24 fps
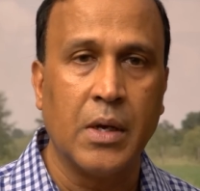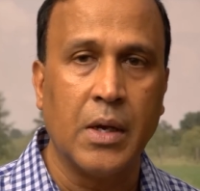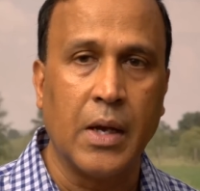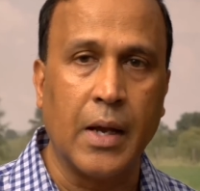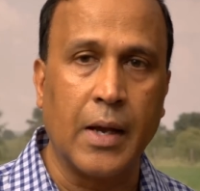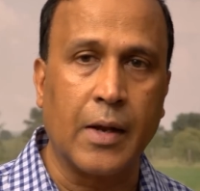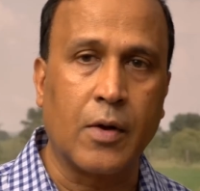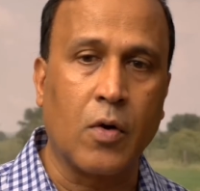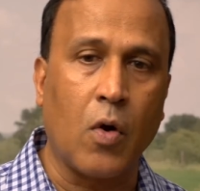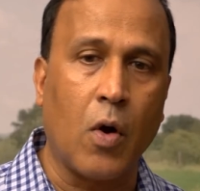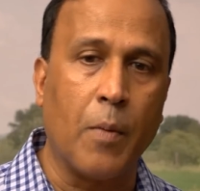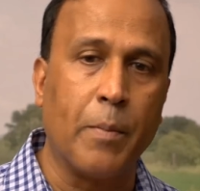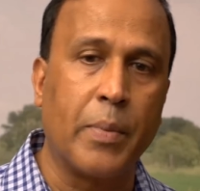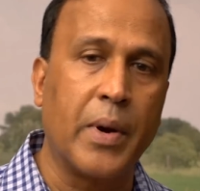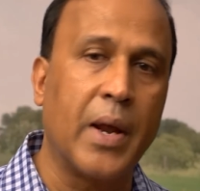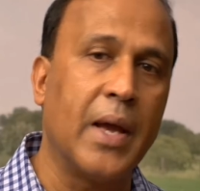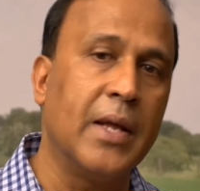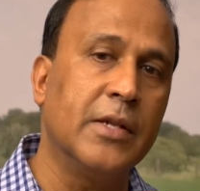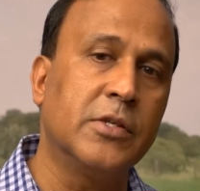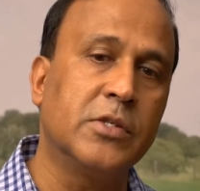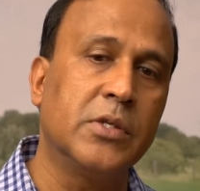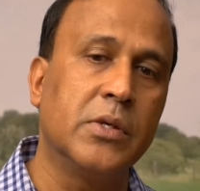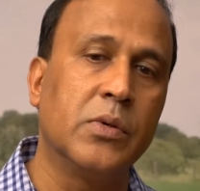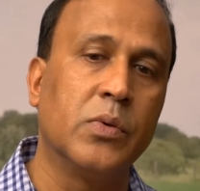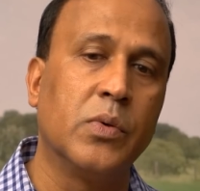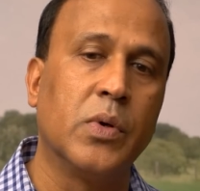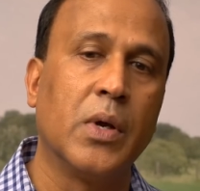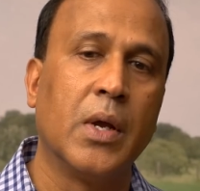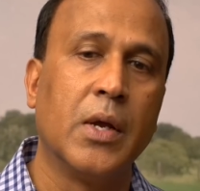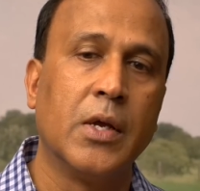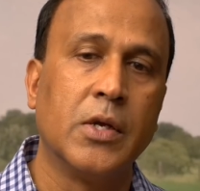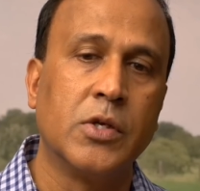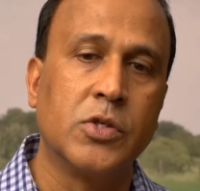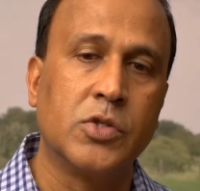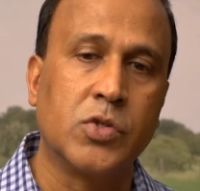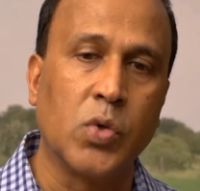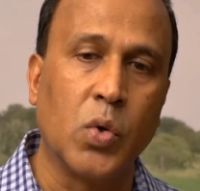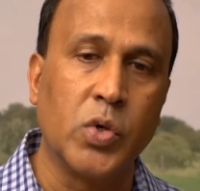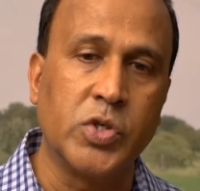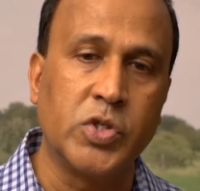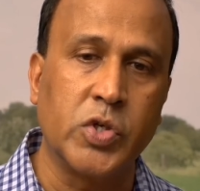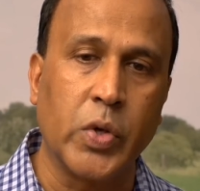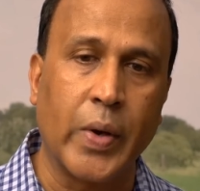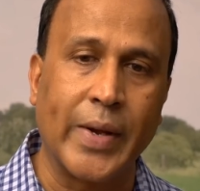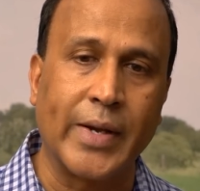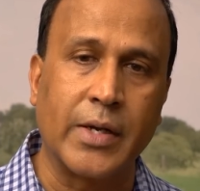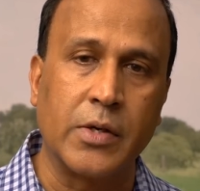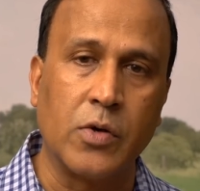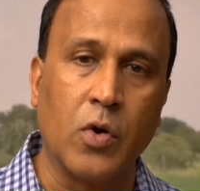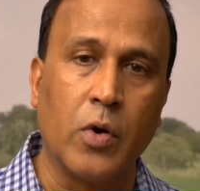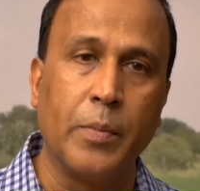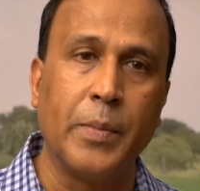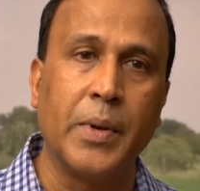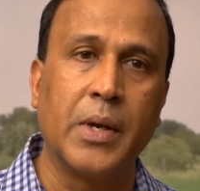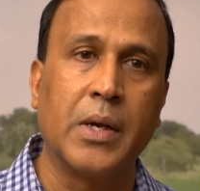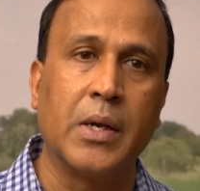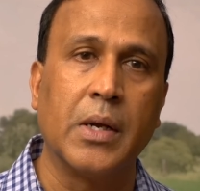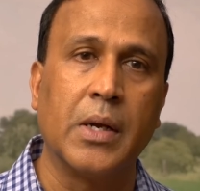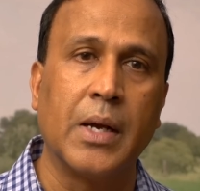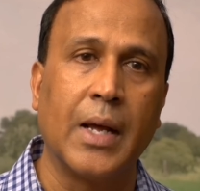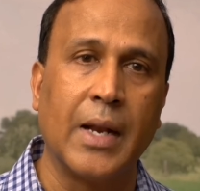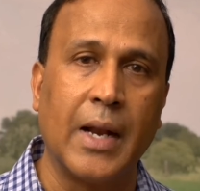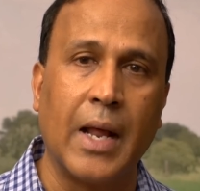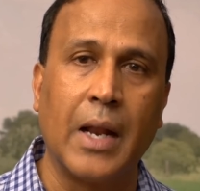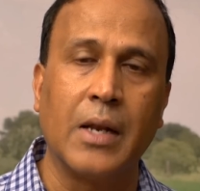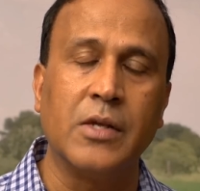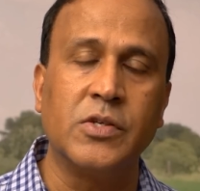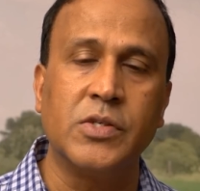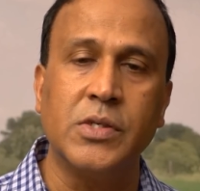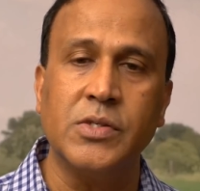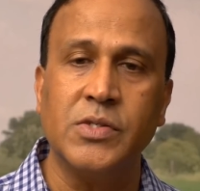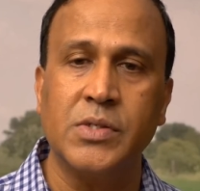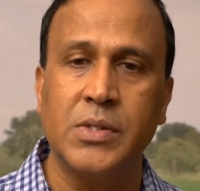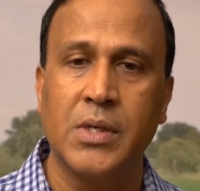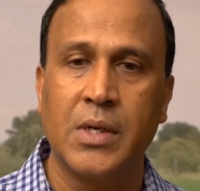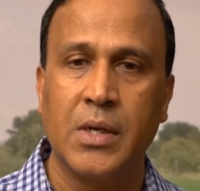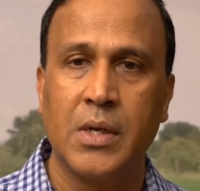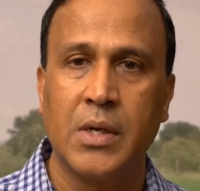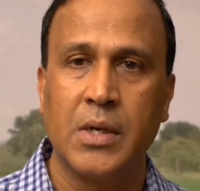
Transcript: a comprehensive socio-economic analysis.